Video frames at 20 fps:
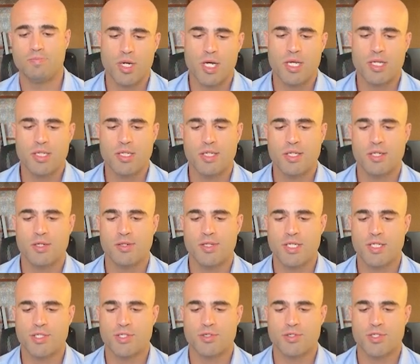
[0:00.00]
But,
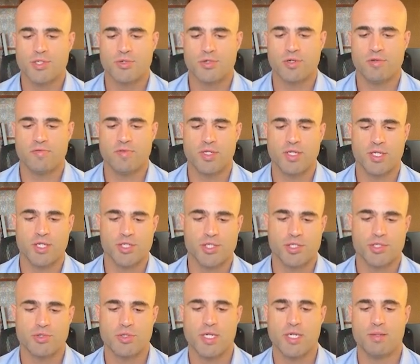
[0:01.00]
these are sort of the
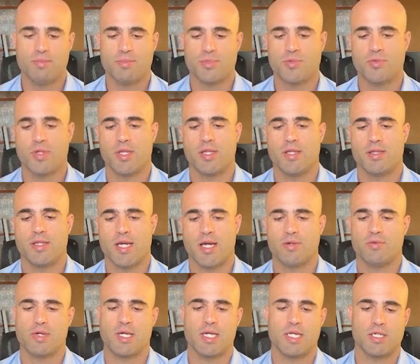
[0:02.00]
extremes within
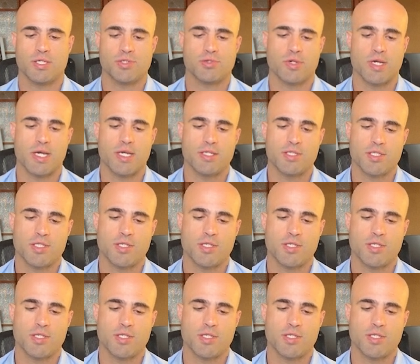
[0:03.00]
that range, right?